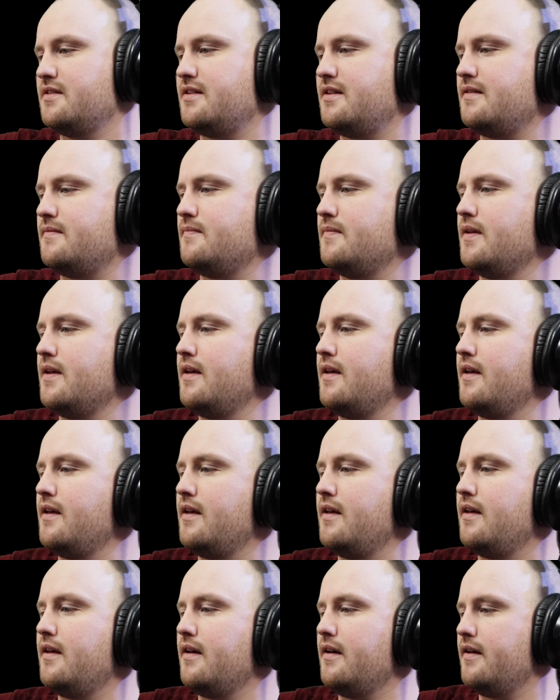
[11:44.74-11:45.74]
that.
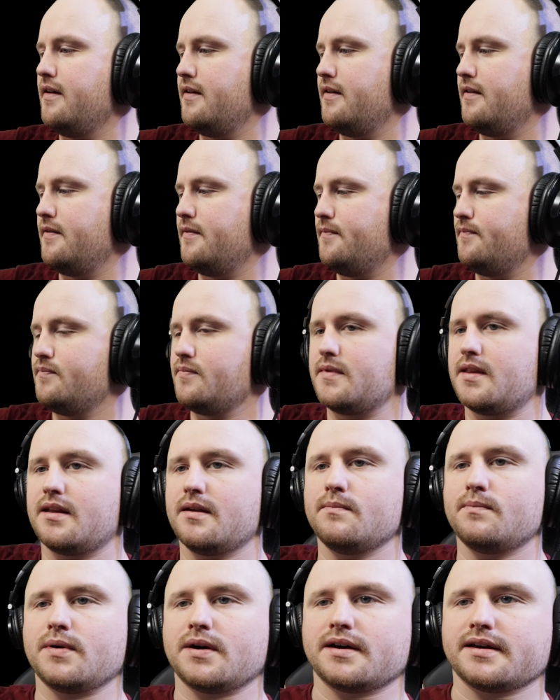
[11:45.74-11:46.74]

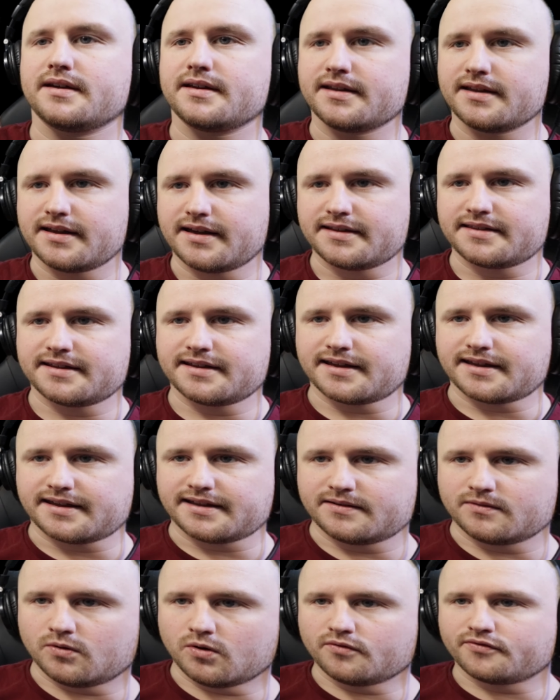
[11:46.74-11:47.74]
But I think
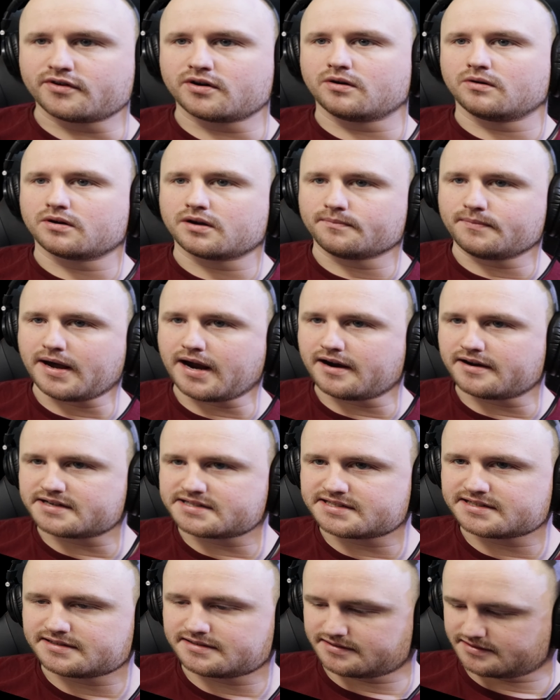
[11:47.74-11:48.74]
in overall
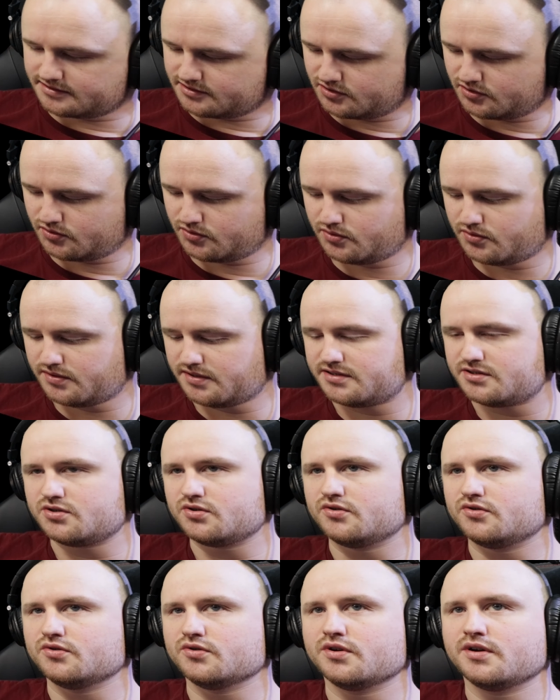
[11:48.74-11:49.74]
comparison to the
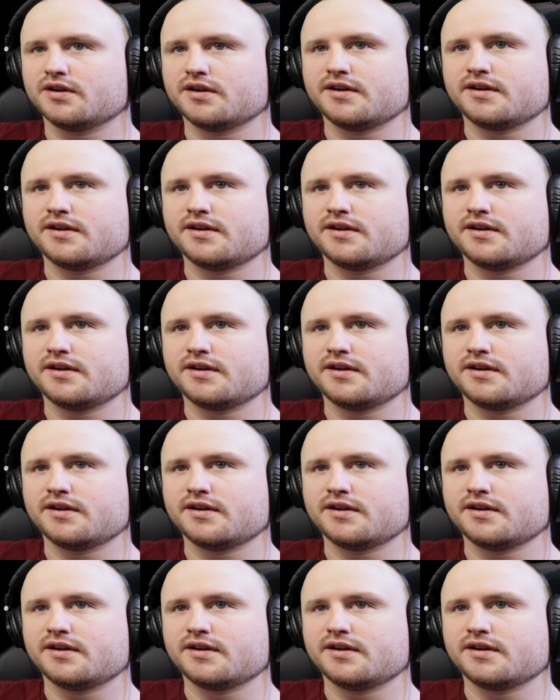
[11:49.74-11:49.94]
two